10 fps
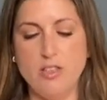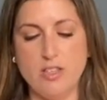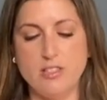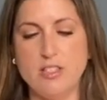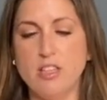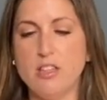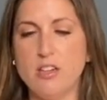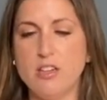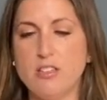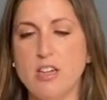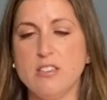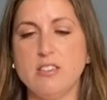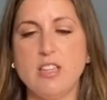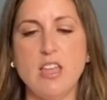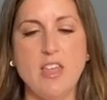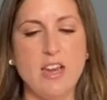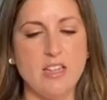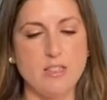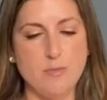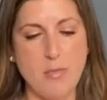The Celer does say that
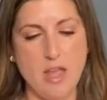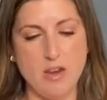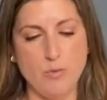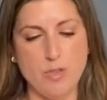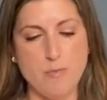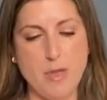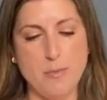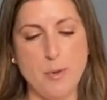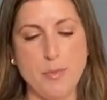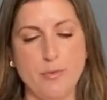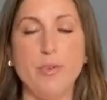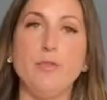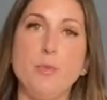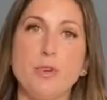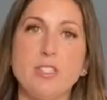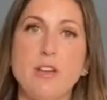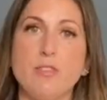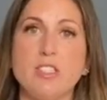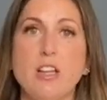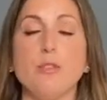it's made with a minimum of 50%
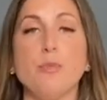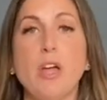recycled